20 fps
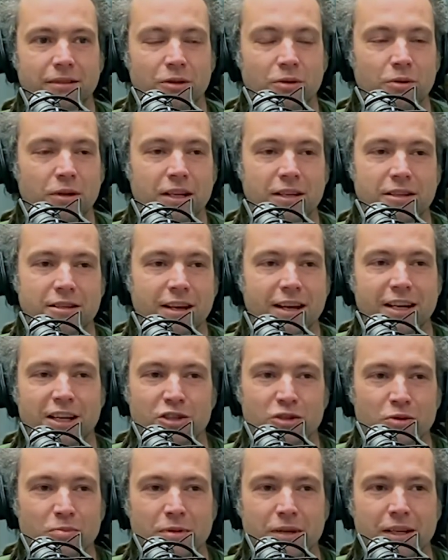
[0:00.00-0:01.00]
can send it
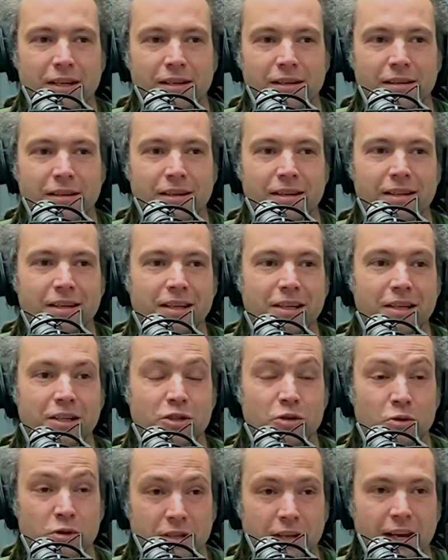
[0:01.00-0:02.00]
to me
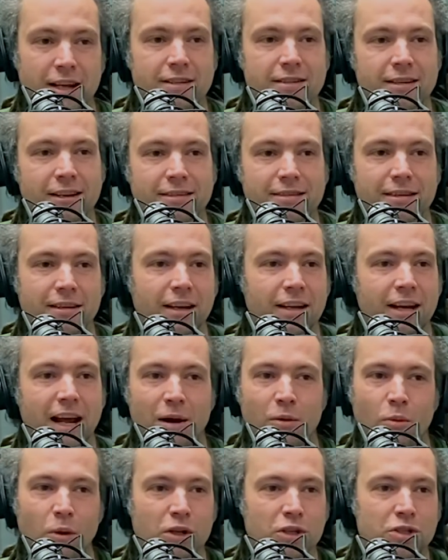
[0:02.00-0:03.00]
to taste it, and I
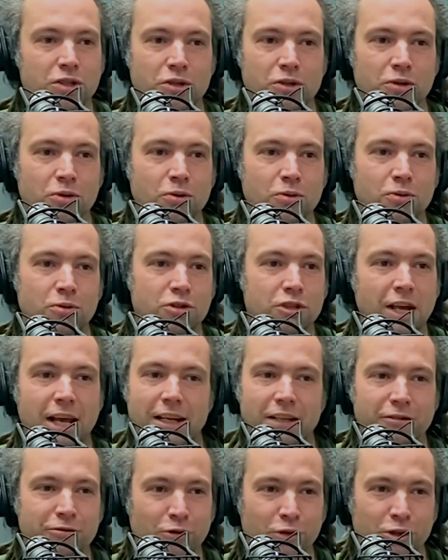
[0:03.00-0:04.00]
want to sell
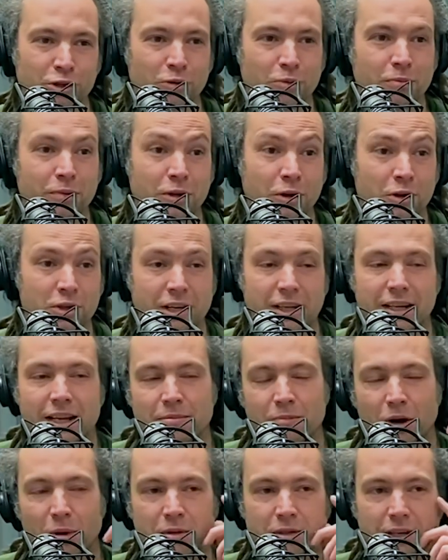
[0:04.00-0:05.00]
it for you. Because at
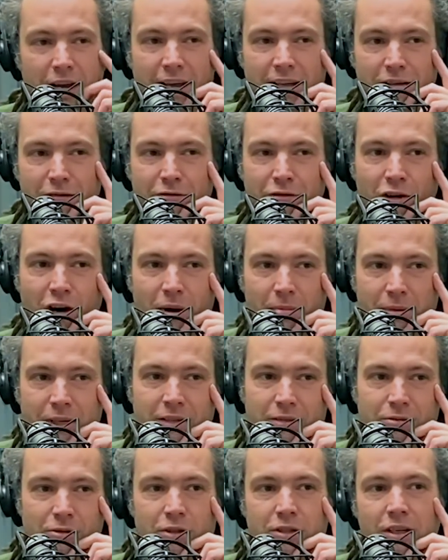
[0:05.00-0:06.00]
that moment I had a farm
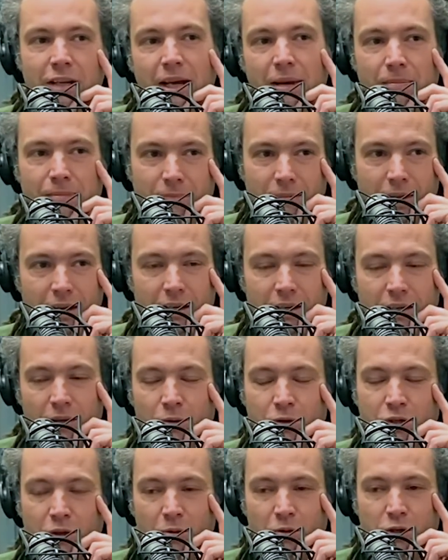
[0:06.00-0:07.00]
in Rotterdam and
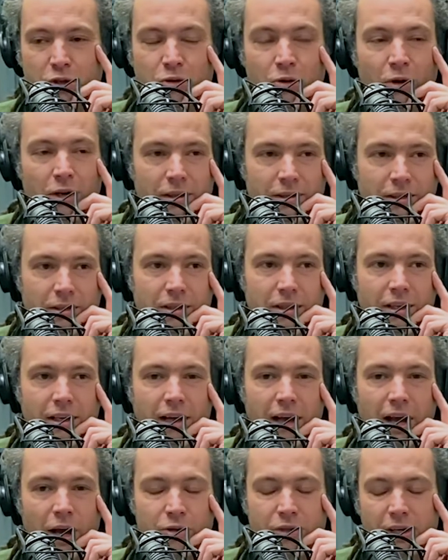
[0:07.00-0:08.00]
also a store,
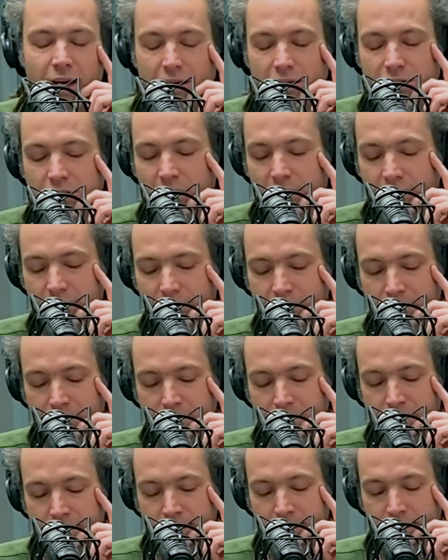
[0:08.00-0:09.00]
Uit Je Eigen Stad.
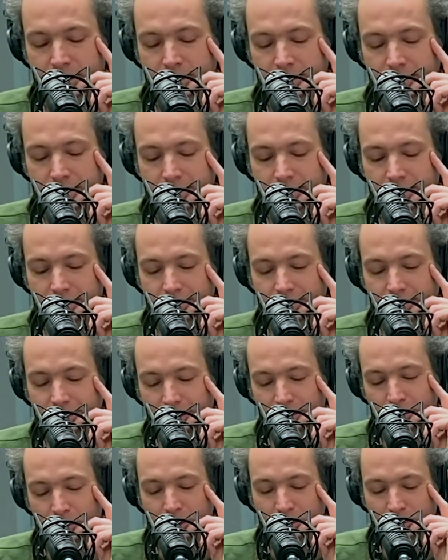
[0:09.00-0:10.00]

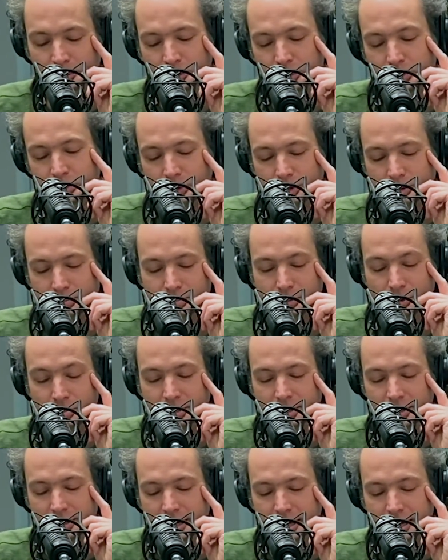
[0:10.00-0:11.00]
We will talk
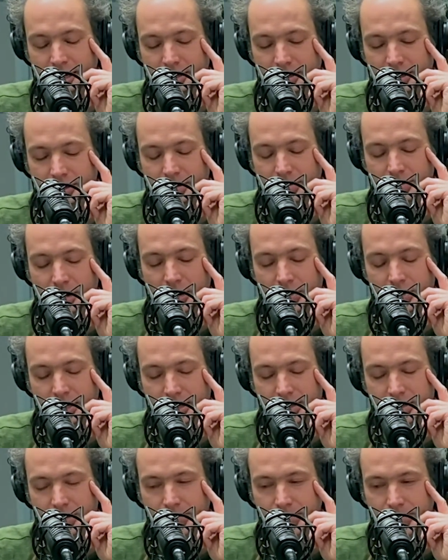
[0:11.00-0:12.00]
probably later about
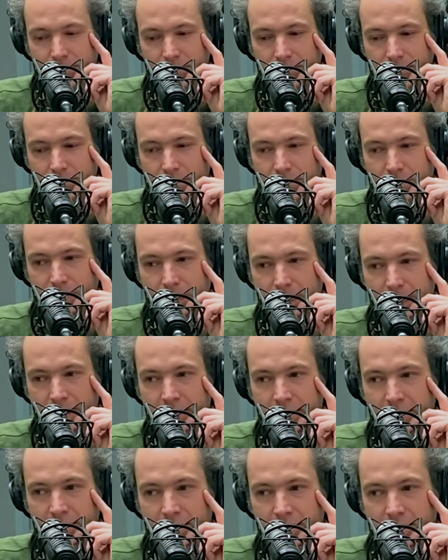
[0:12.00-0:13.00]
that.
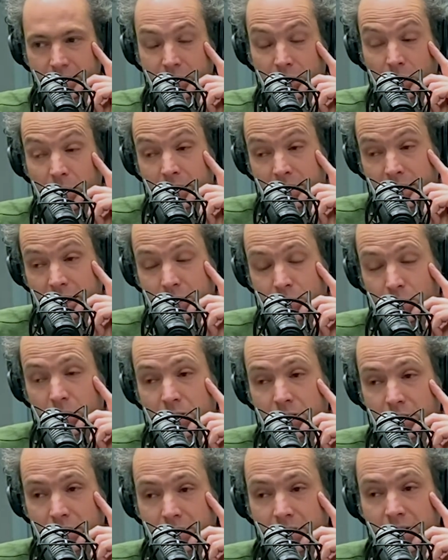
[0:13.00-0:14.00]
So that
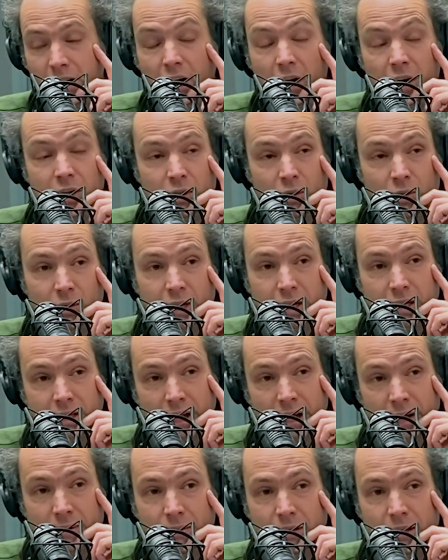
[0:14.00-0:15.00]
was the article that
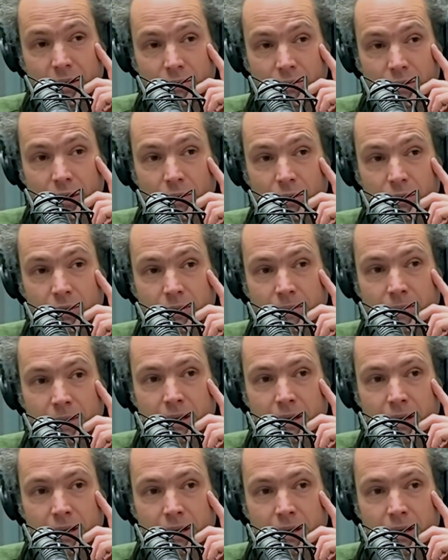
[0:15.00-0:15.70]
I wrote.